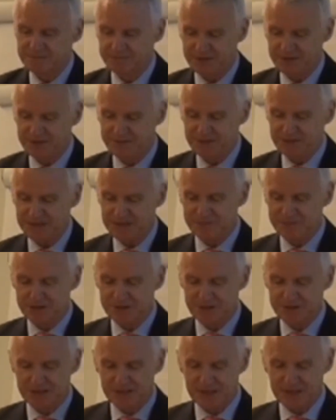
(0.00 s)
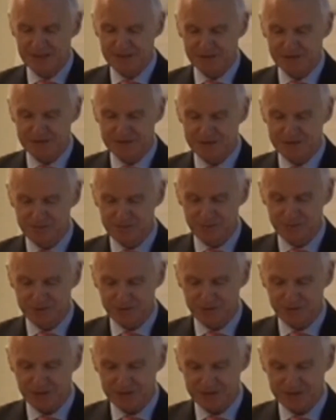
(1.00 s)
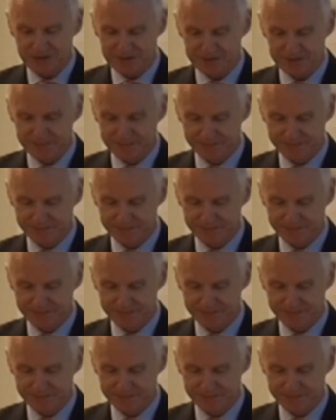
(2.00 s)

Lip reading: public image, and consumer trust.